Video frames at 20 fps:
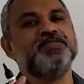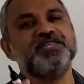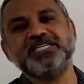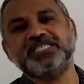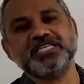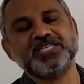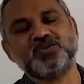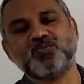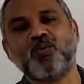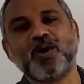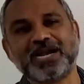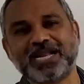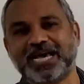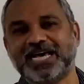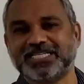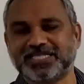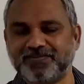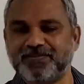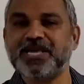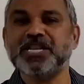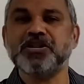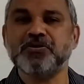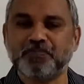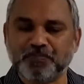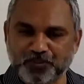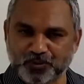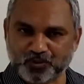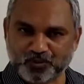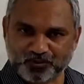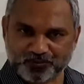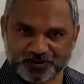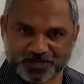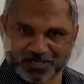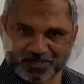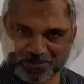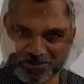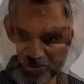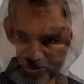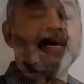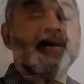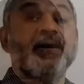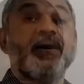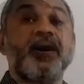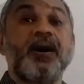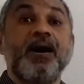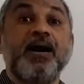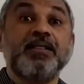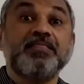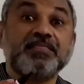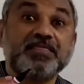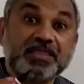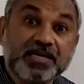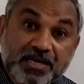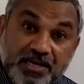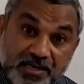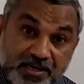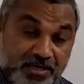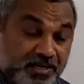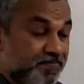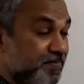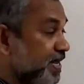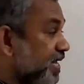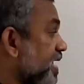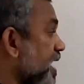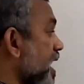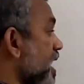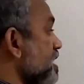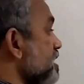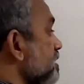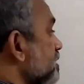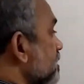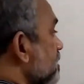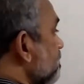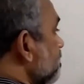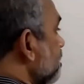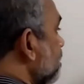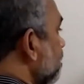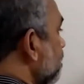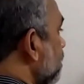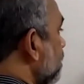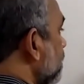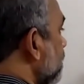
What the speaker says: This is what has been proved. A third mechanism